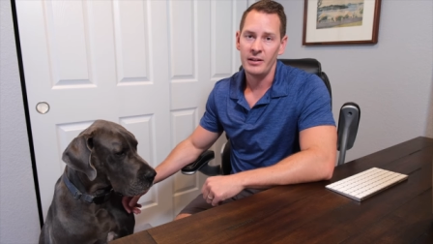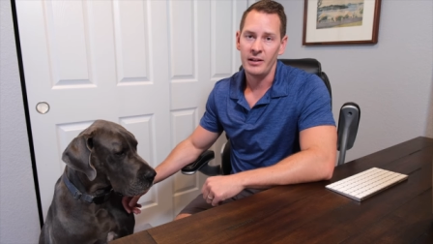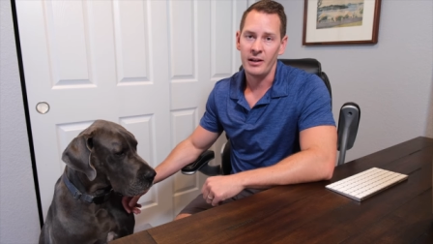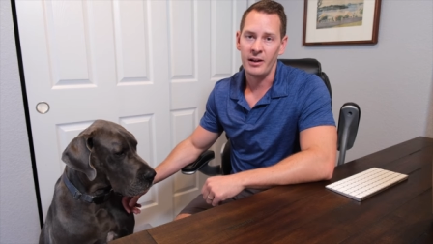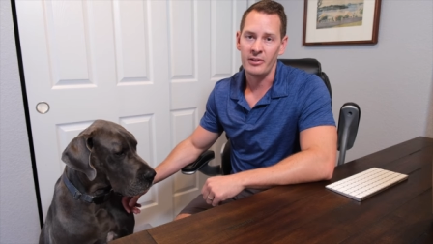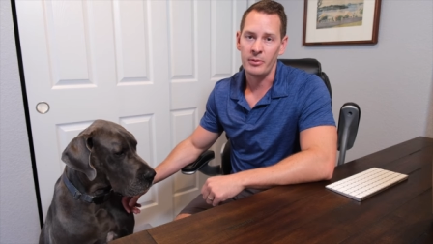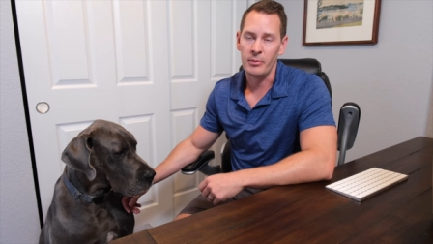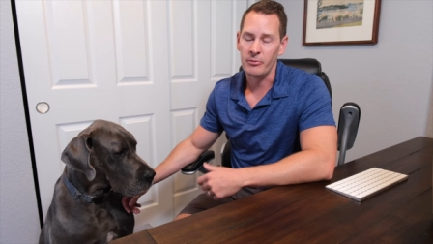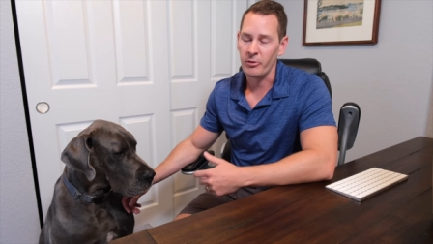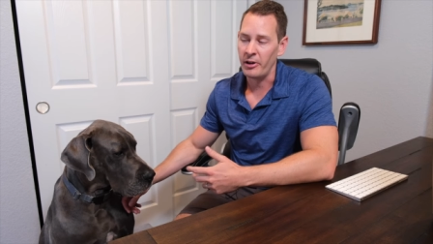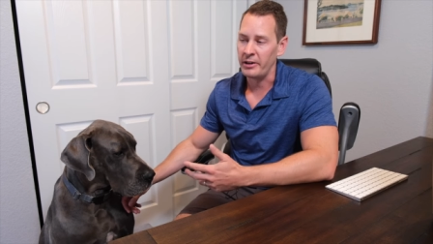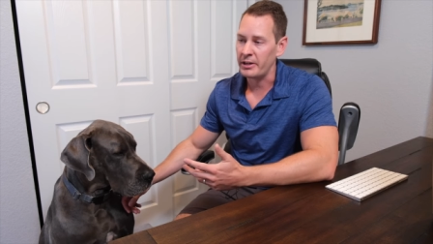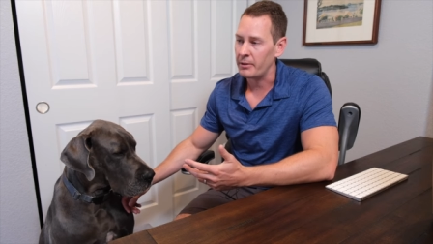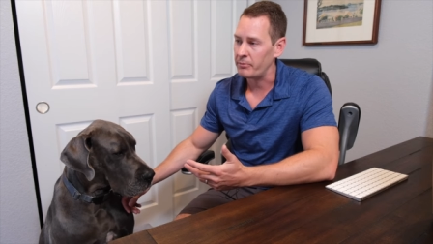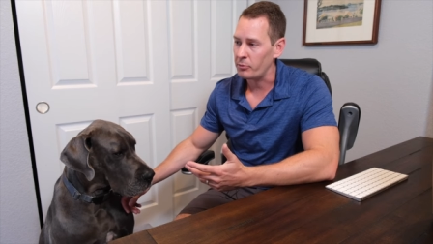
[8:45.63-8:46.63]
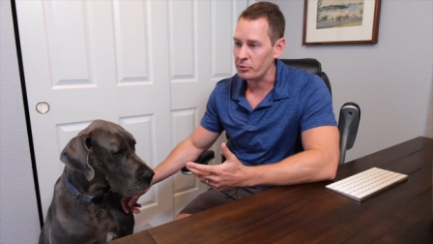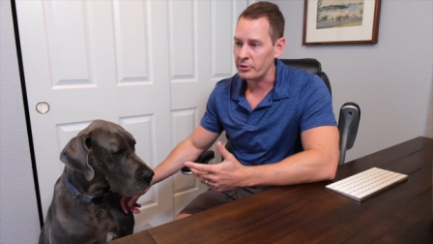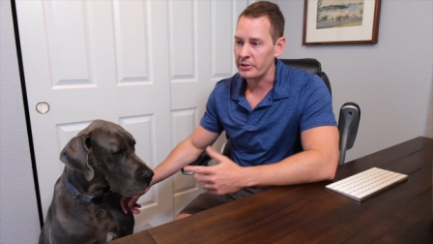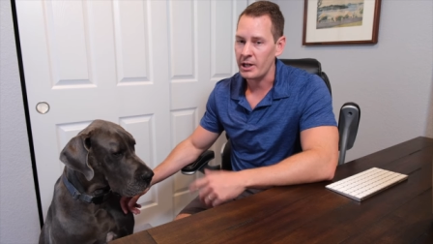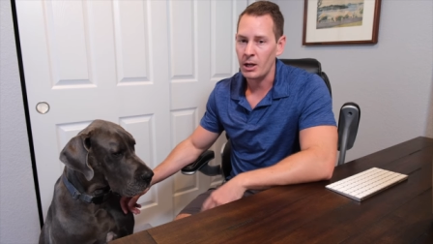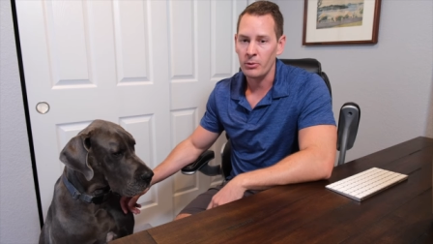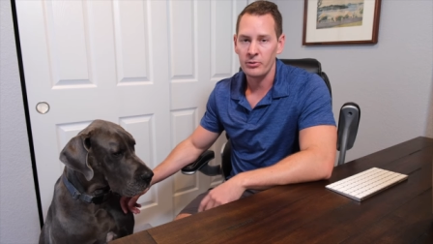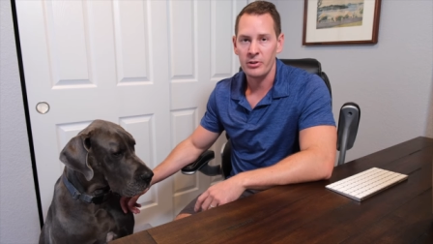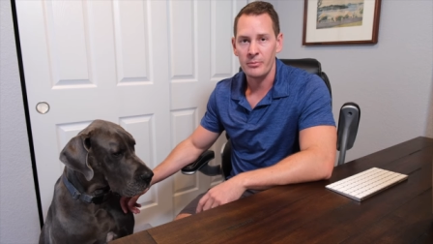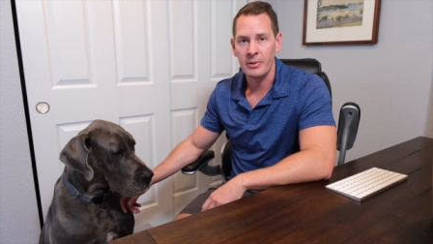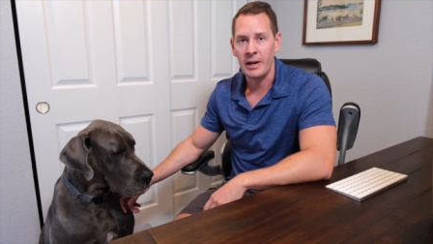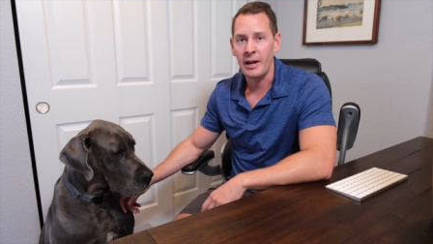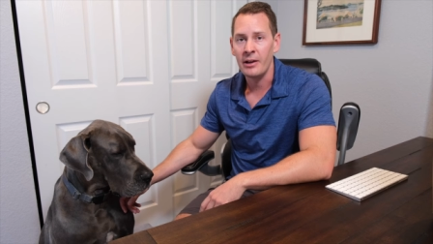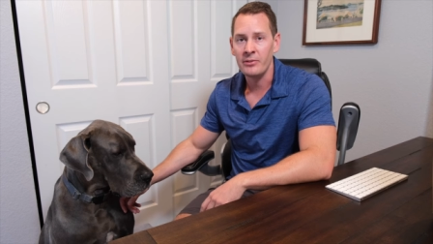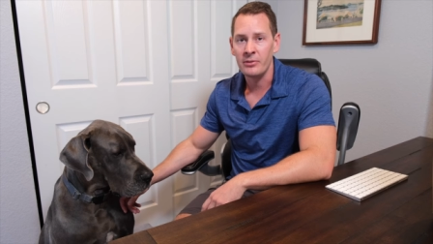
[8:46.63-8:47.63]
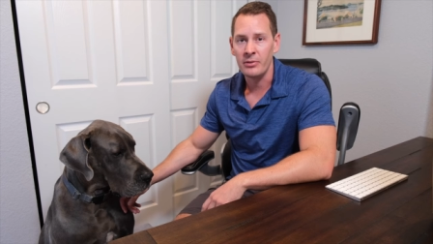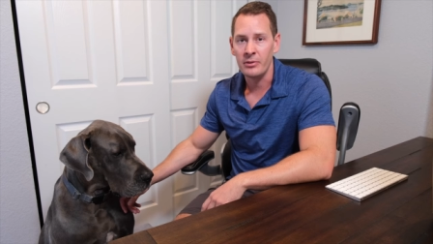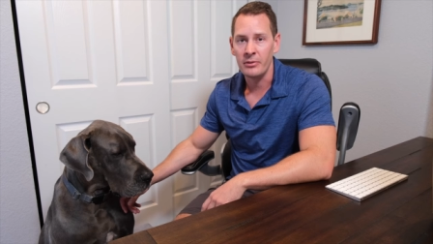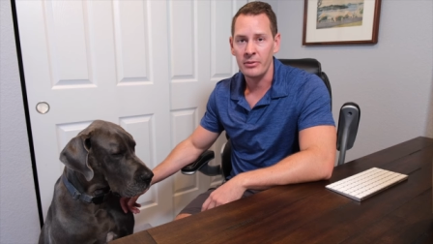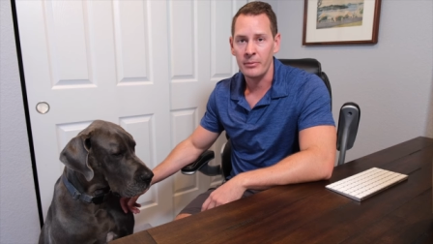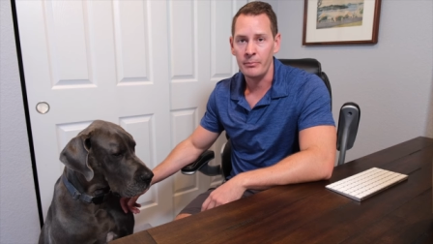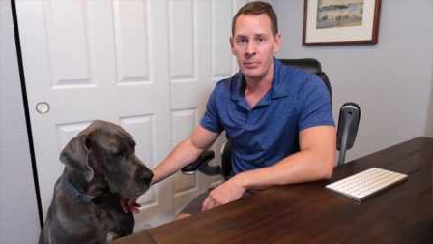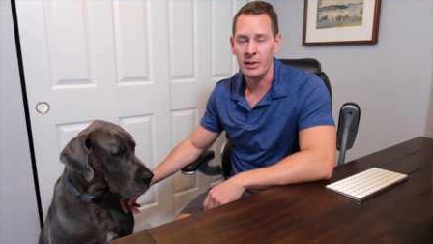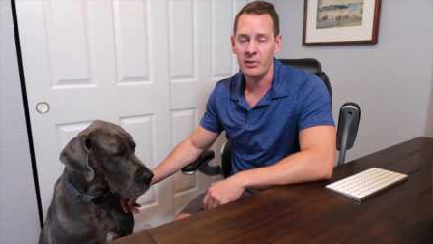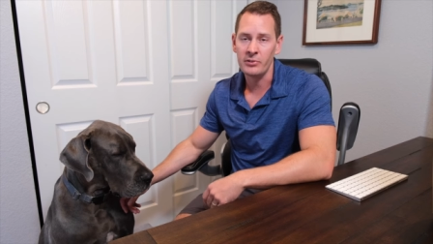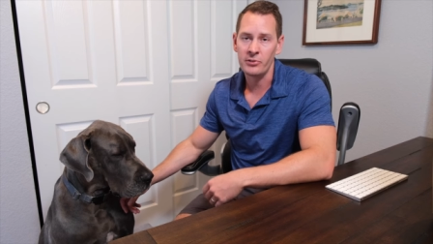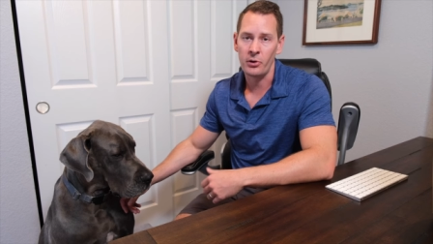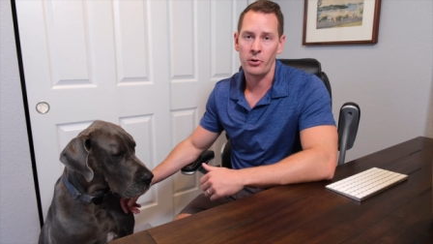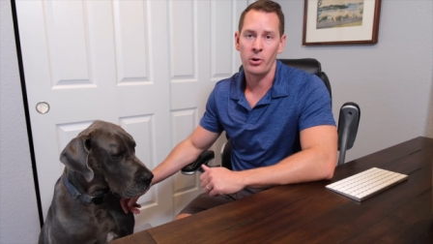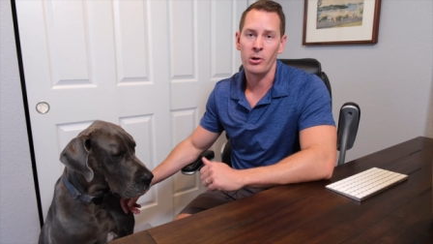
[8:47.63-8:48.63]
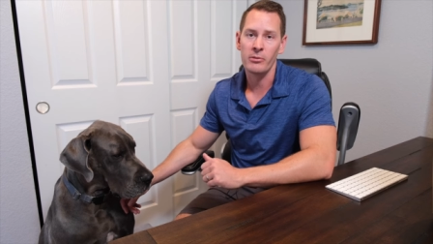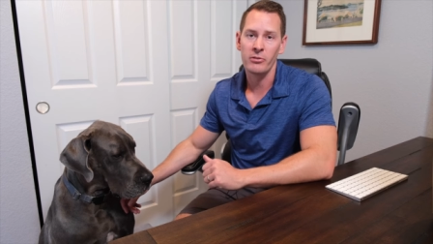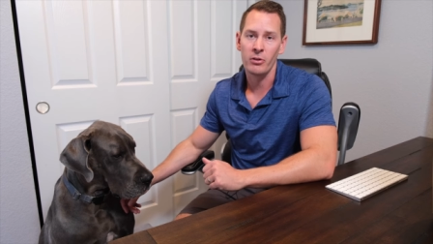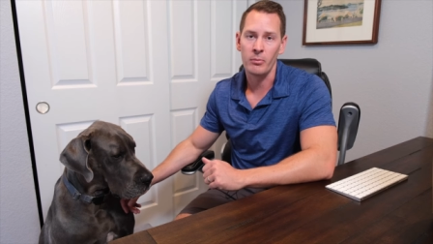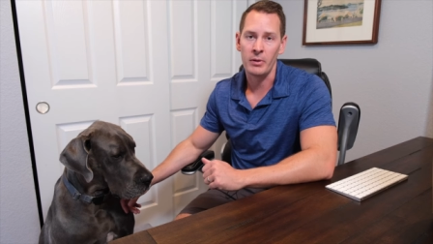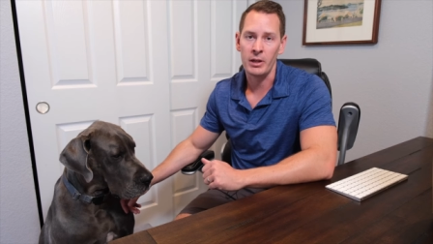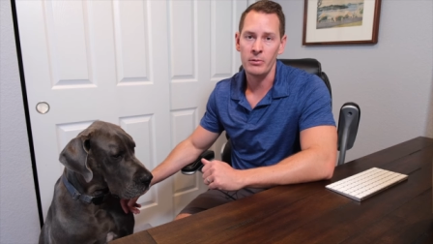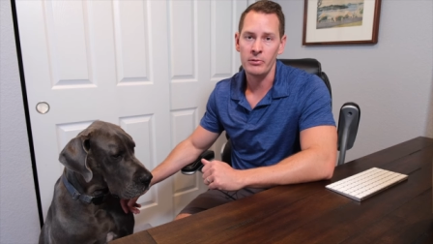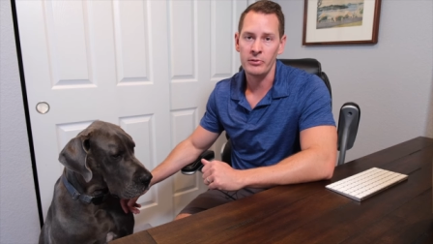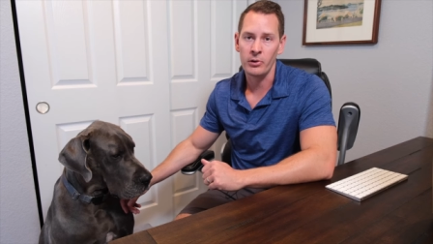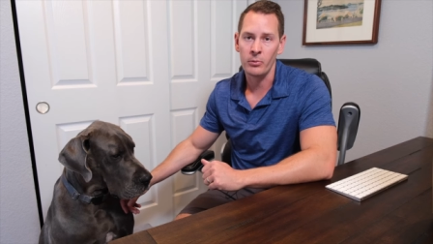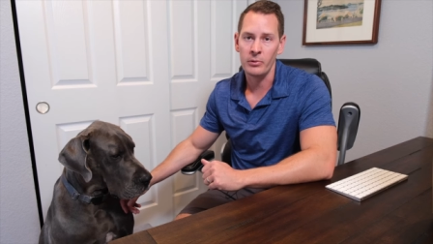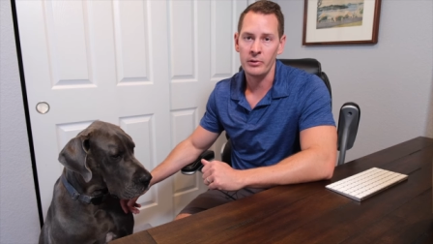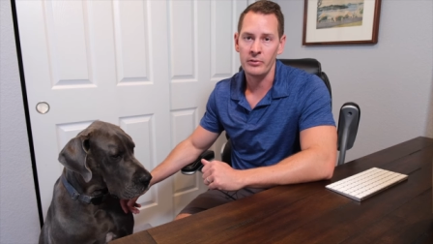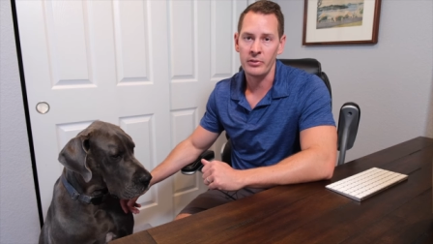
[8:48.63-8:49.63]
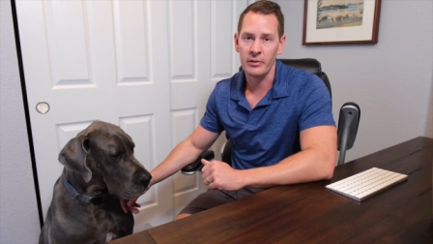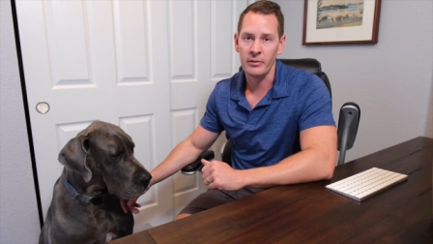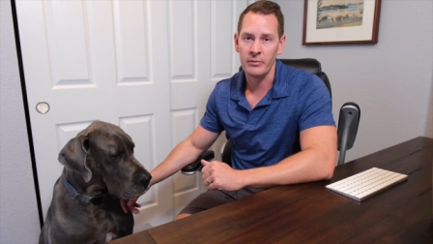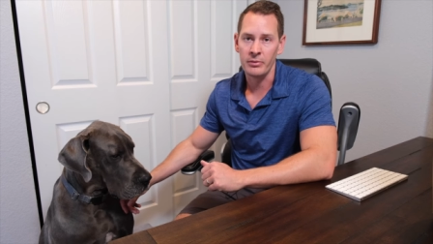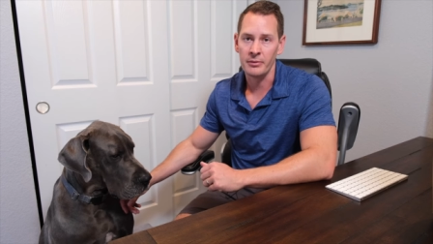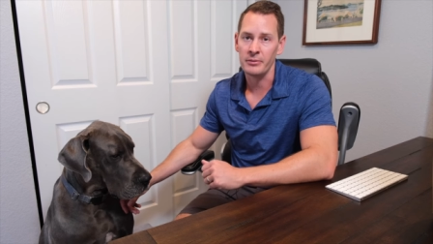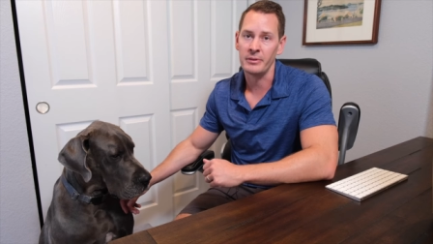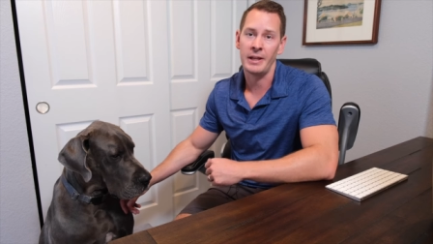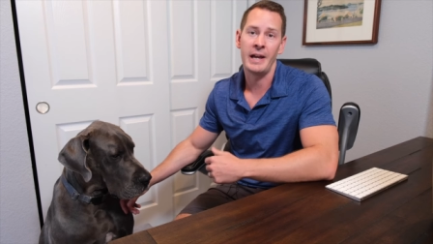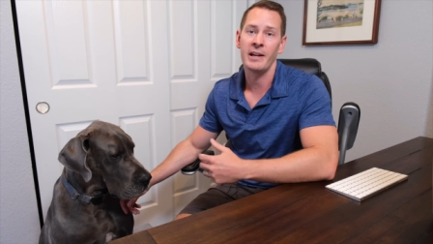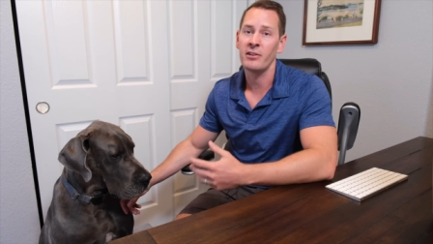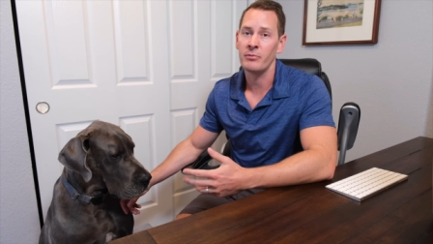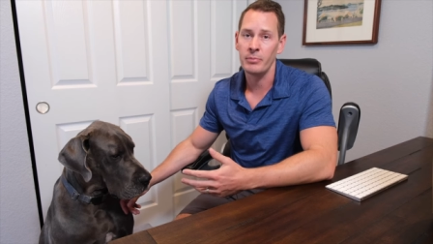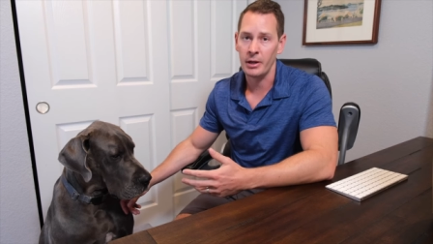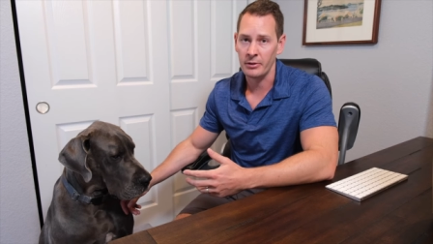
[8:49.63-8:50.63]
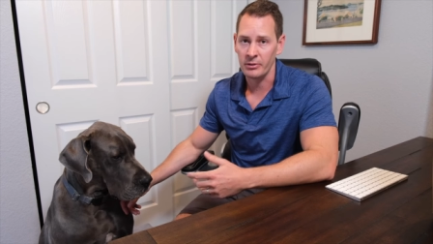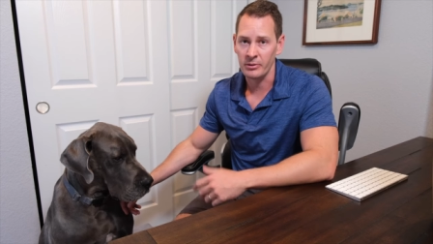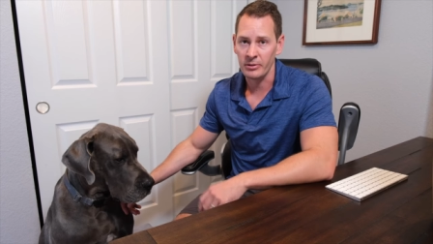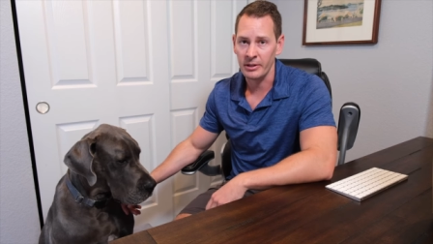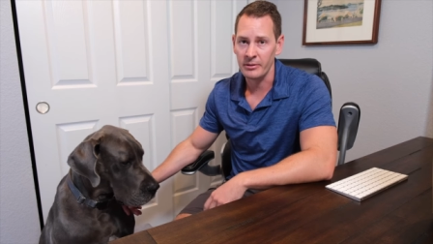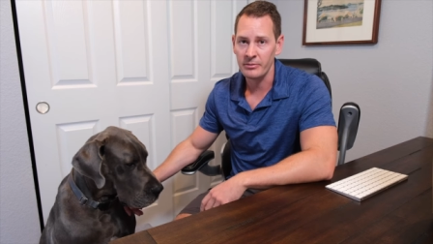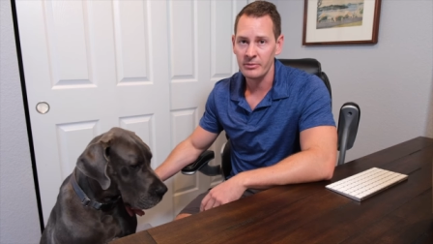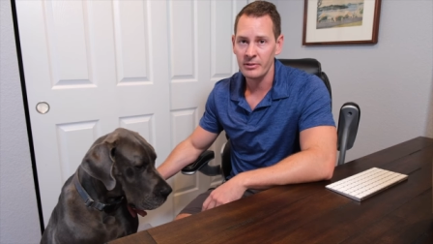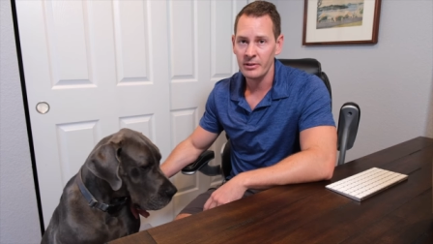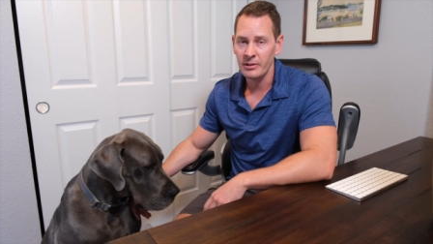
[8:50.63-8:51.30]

Uh, to be frank, I've looked at collars in the past, and the, the, biggest turnoff for me was always the, the lack of battery life.